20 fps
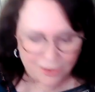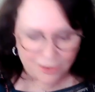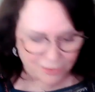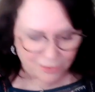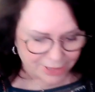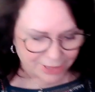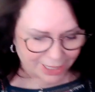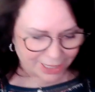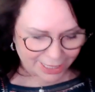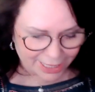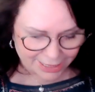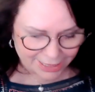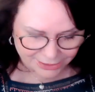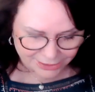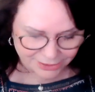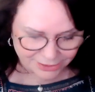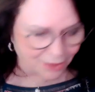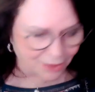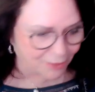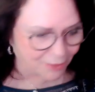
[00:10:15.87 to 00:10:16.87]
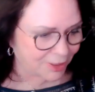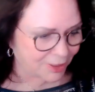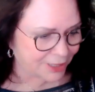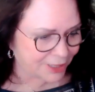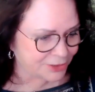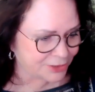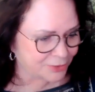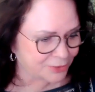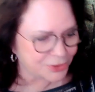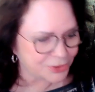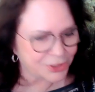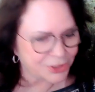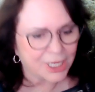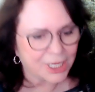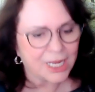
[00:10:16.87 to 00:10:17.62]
Okay, so I told you